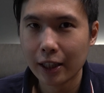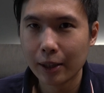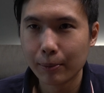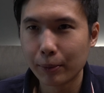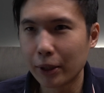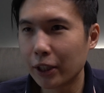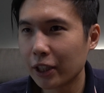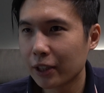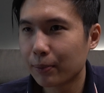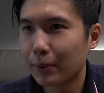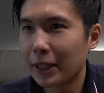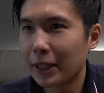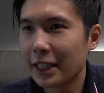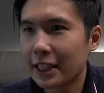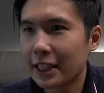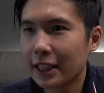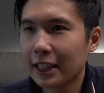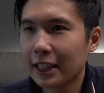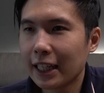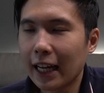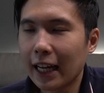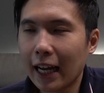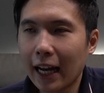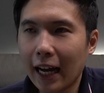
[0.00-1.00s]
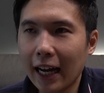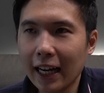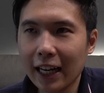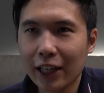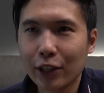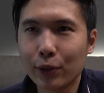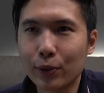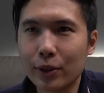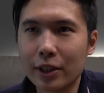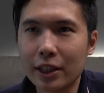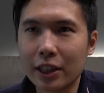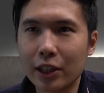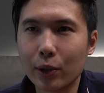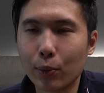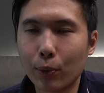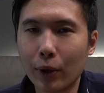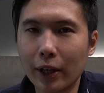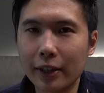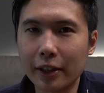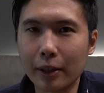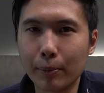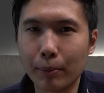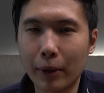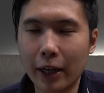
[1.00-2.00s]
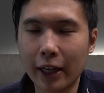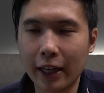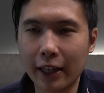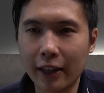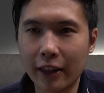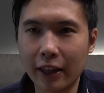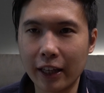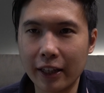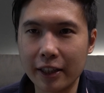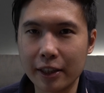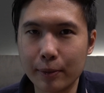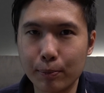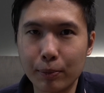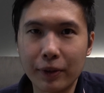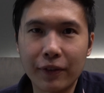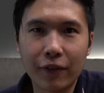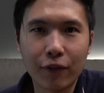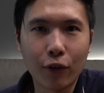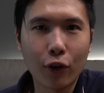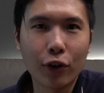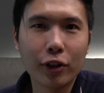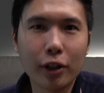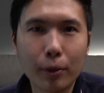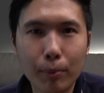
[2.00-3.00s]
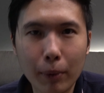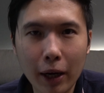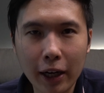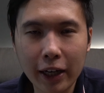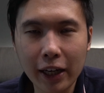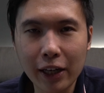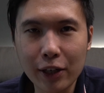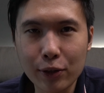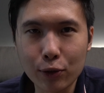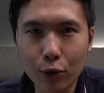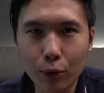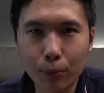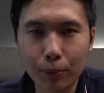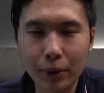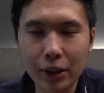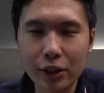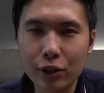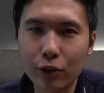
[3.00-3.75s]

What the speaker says: Because personally, I like to see what the market thinks before the market is open